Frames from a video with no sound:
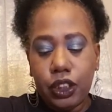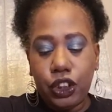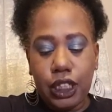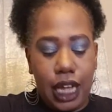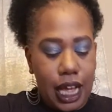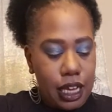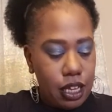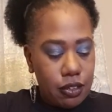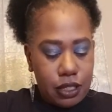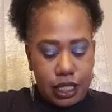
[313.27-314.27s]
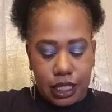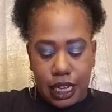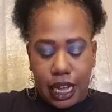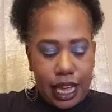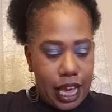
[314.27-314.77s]
Chicago does
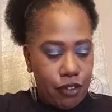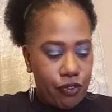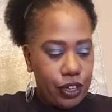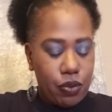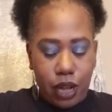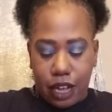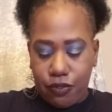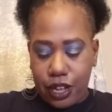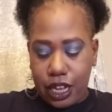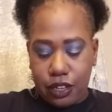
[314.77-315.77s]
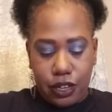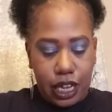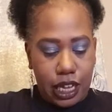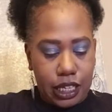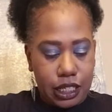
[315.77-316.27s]
not have free Wi-Fi, you
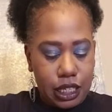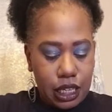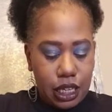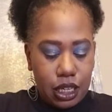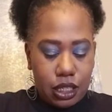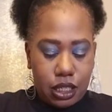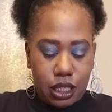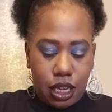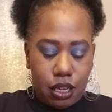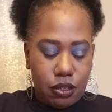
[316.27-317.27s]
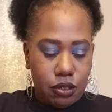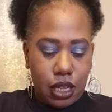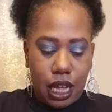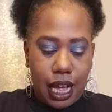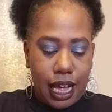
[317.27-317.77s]
guys. So
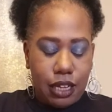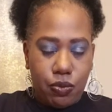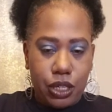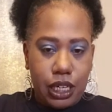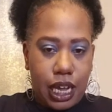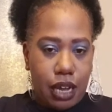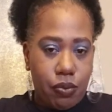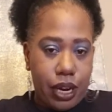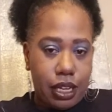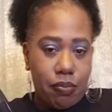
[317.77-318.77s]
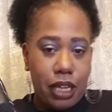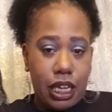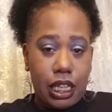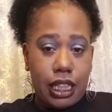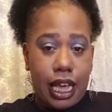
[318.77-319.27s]
I would not
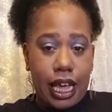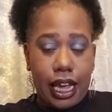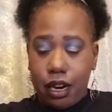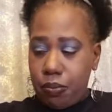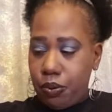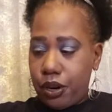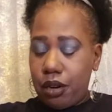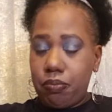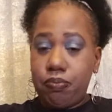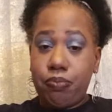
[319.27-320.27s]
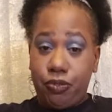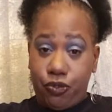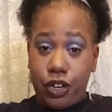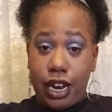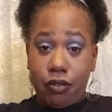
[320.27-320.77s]
recommend that airport
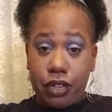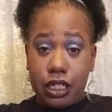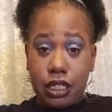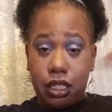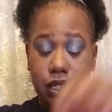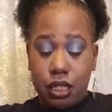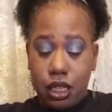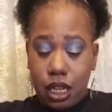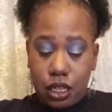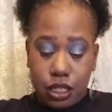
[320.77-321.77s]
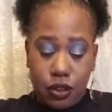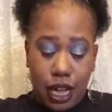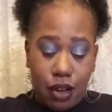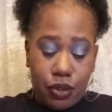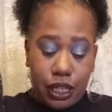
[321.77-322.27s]
for that reason. So
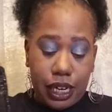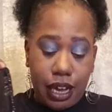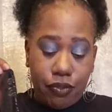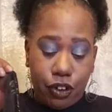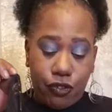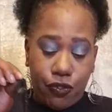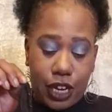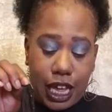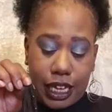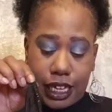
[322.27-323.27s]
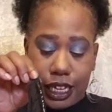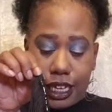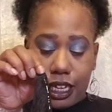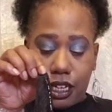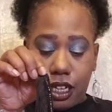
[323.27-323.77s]
I would never fly
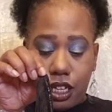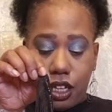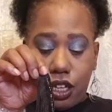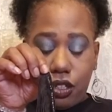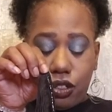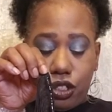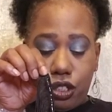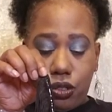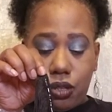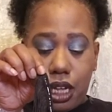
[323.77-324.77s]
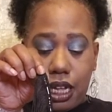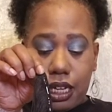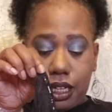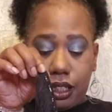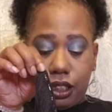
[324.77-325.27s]
in to
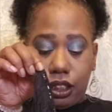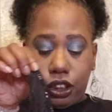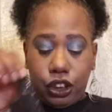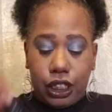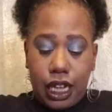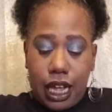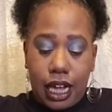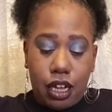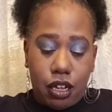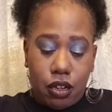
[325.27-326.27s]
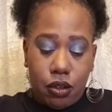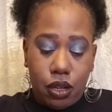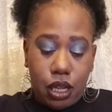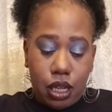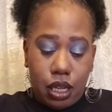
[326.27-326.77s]
Chicago
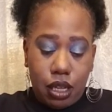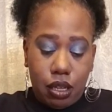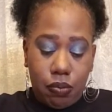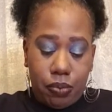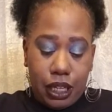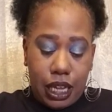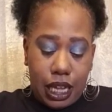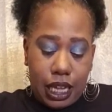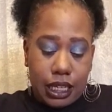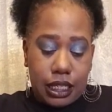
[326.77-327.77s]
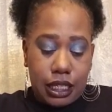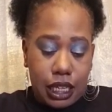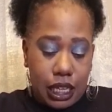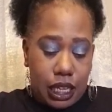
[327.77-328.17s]
because